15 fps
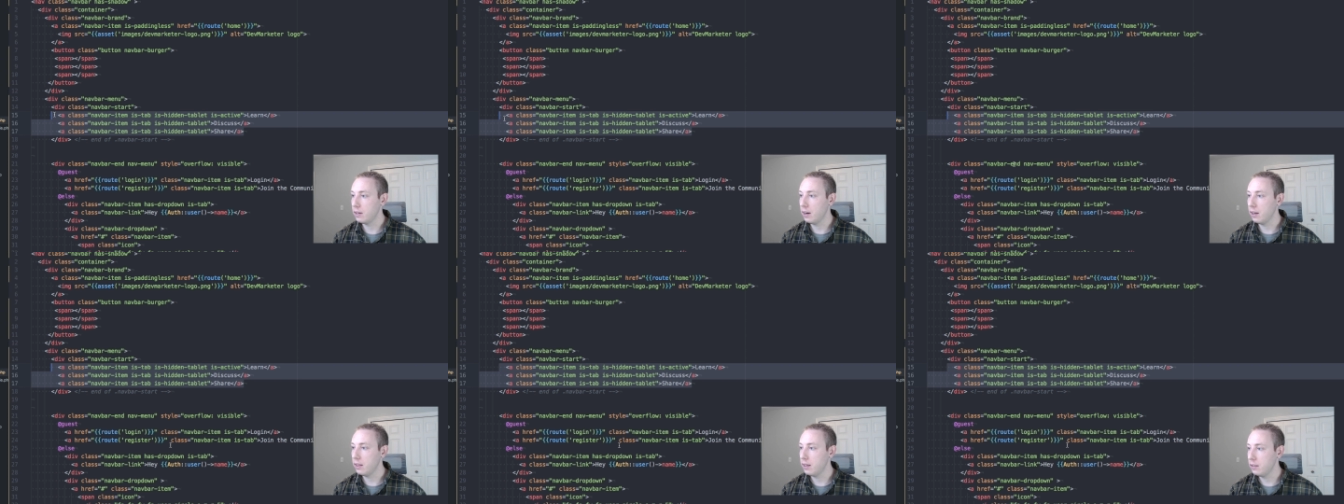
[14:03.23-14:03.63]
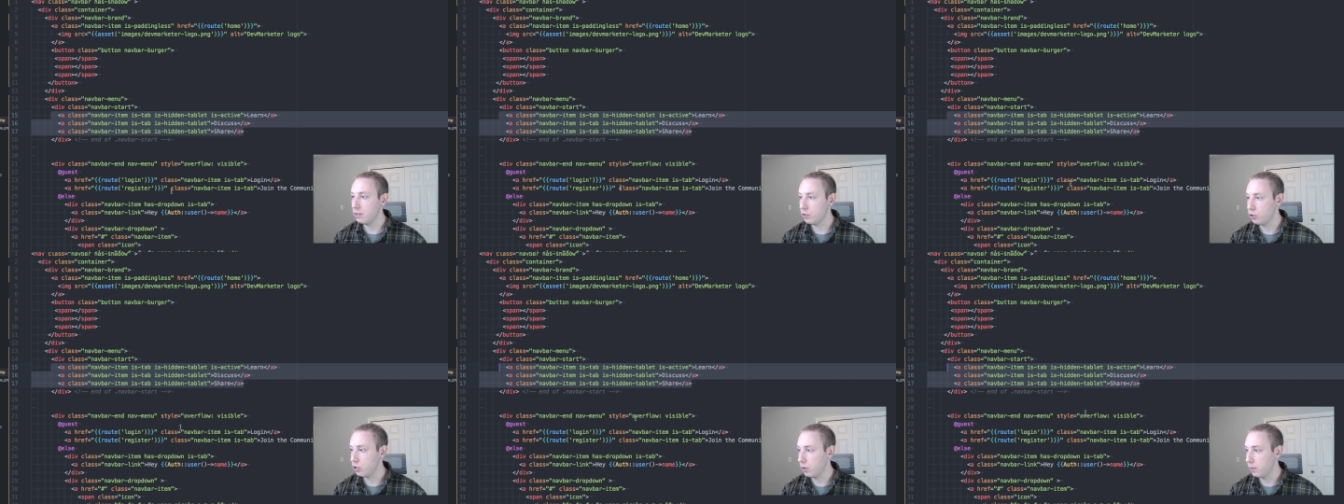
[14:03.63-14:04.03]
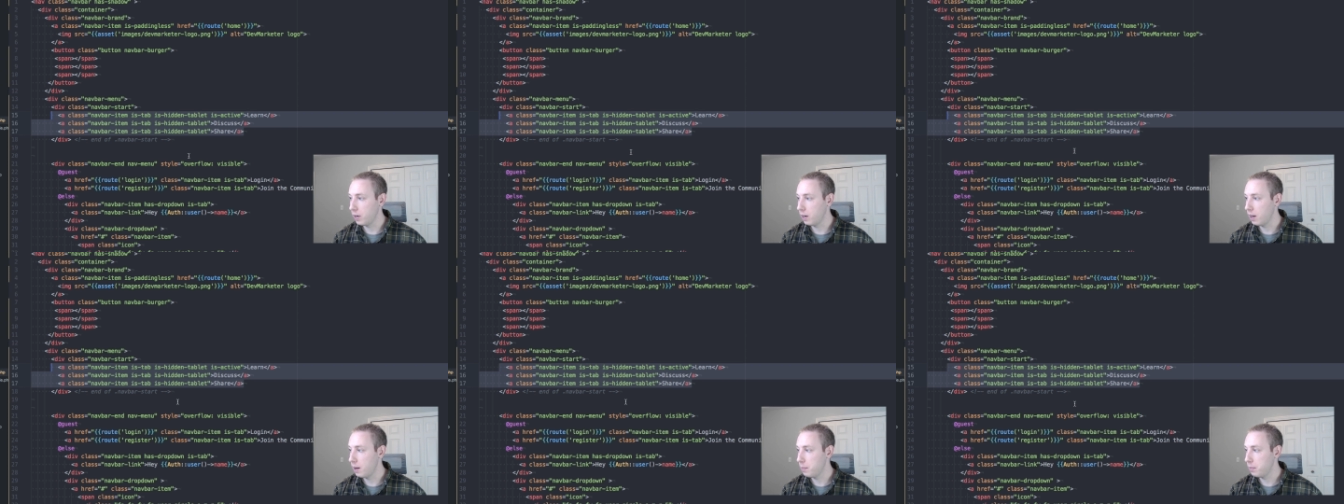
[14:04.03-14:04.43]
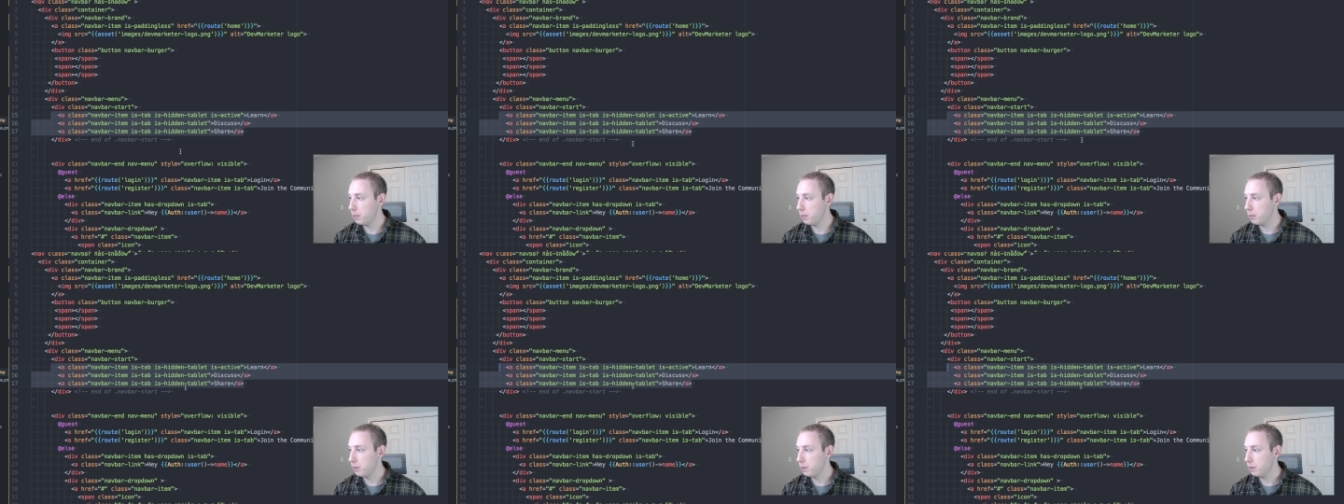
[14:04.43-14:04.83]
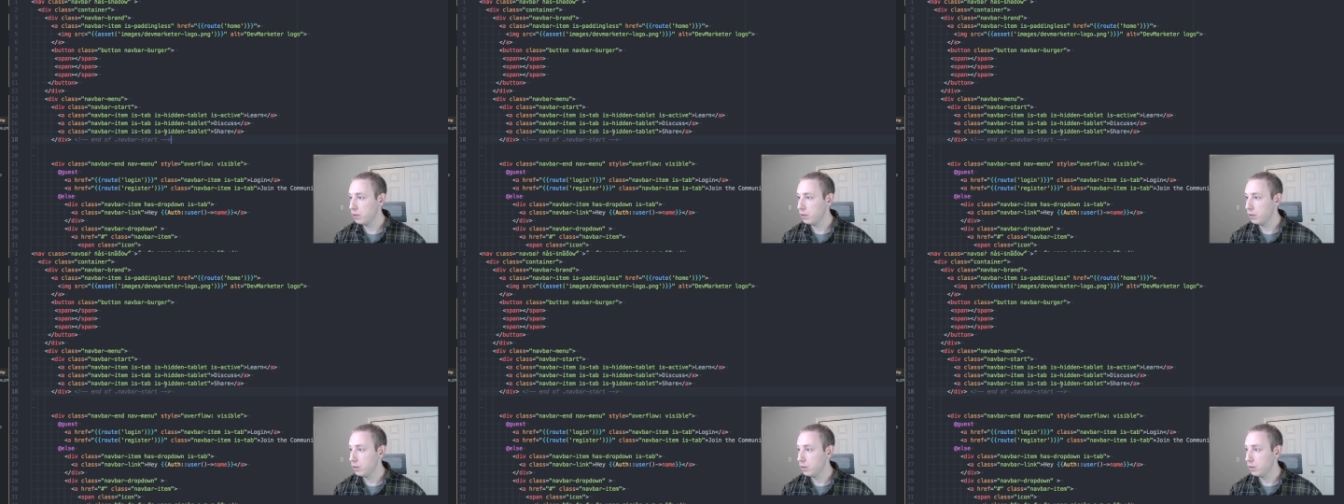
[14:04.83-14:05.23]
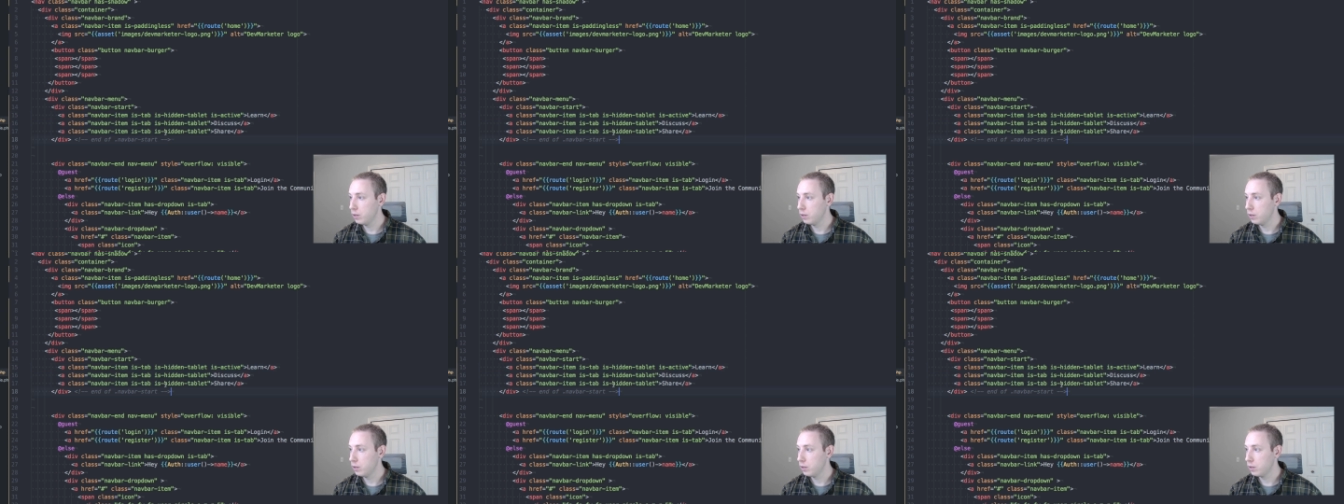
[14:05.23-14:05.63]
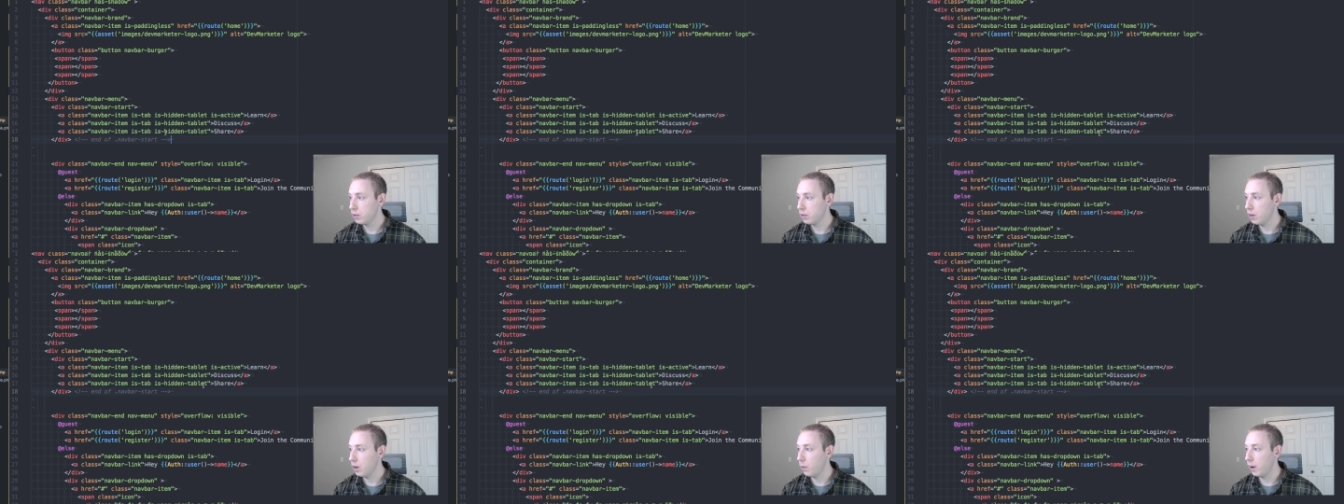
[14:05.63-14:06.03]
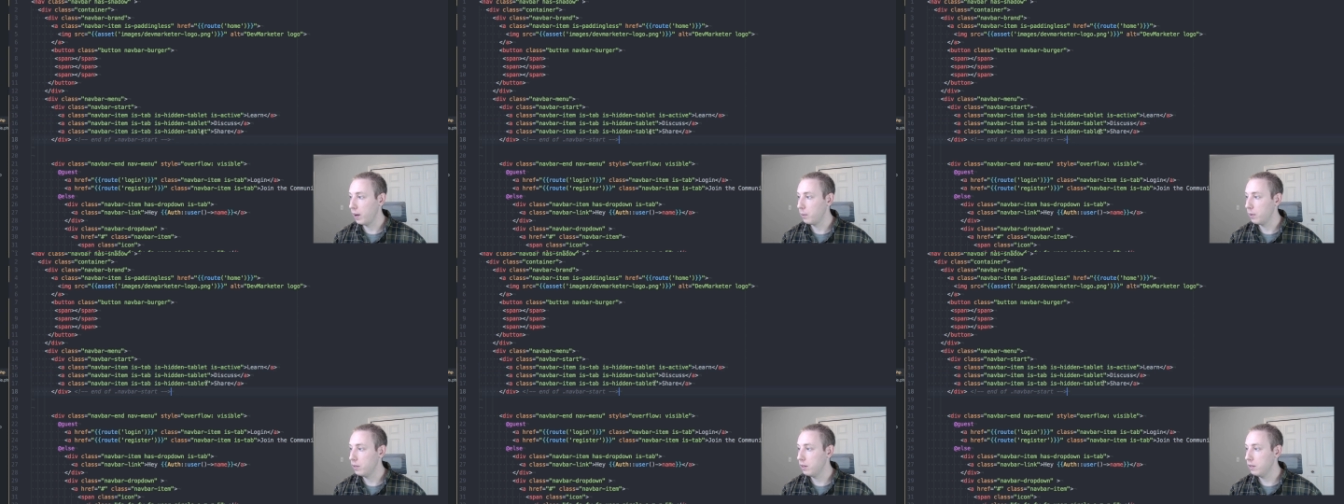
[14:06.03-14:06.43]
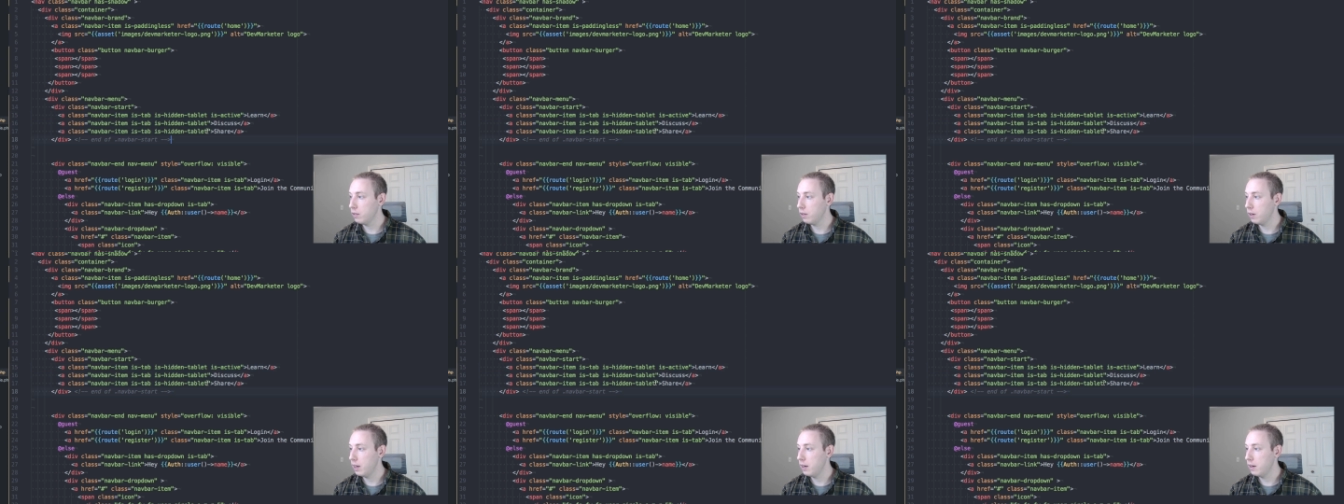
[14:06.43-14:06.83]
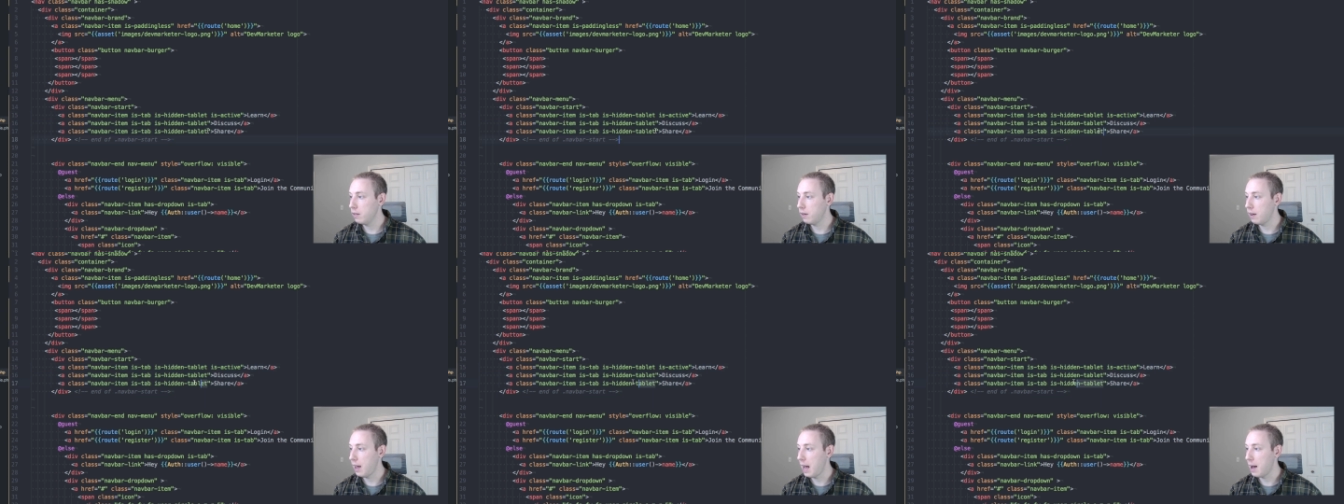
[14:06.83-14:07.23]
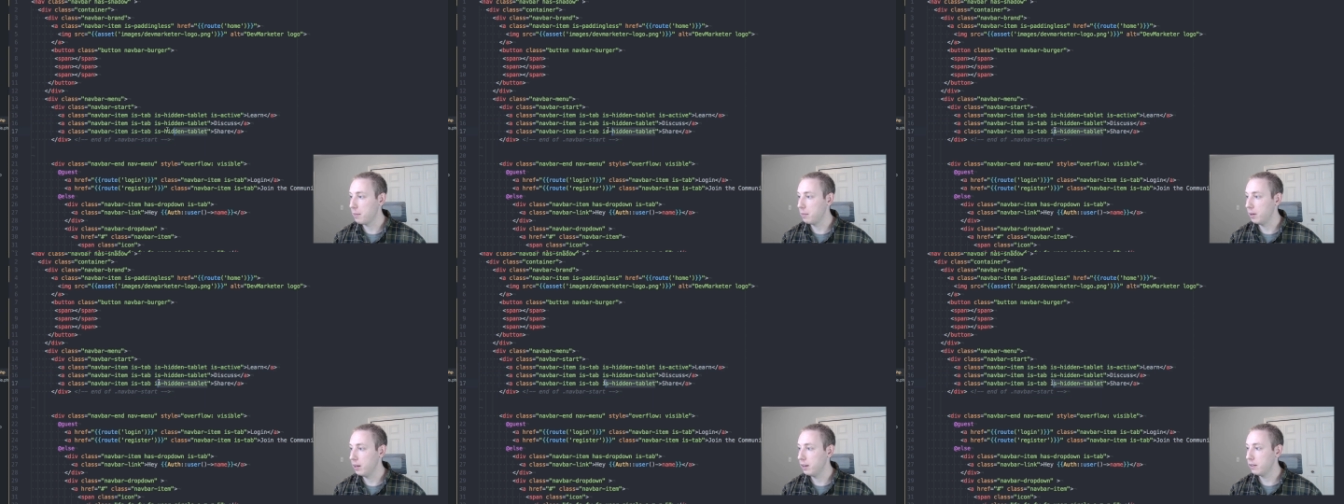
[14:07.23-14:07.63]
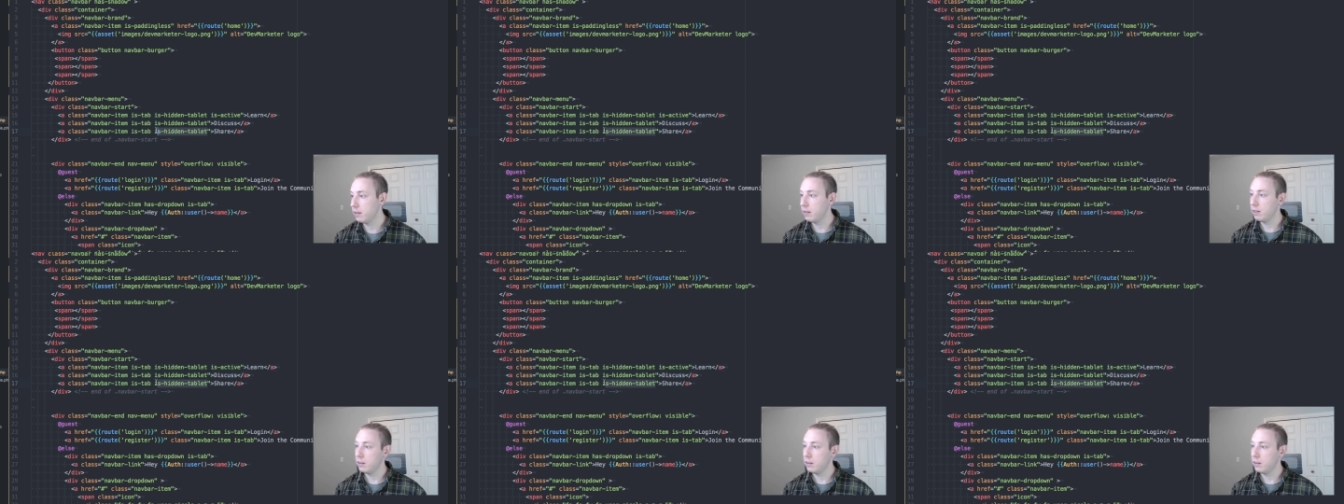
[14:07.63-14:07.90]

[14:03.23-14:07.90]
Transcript: None of these are showing up. Oh wait, we, these are hidden tablet.